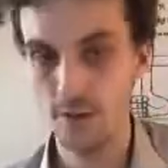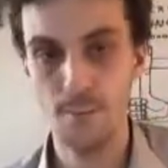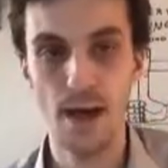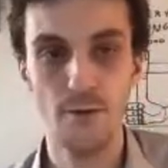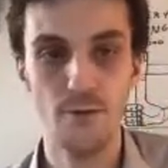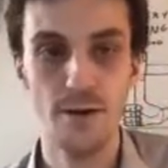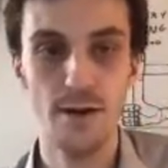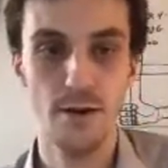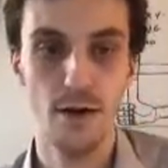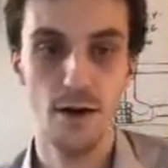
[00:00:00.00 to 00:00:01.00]
the
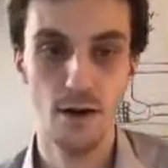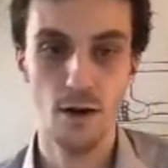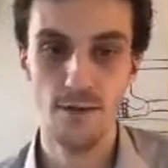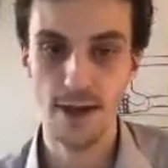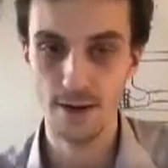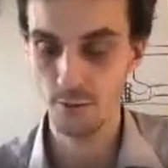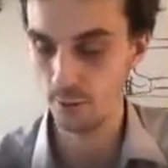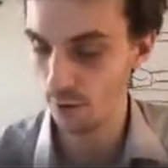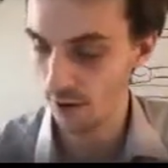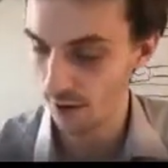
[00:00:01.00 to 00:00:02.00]
boundary uh, of A in degree
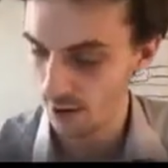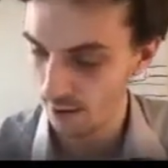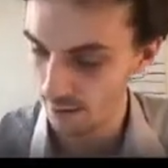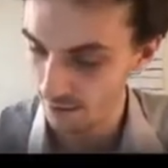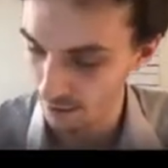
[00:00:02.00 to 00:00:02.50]
one. This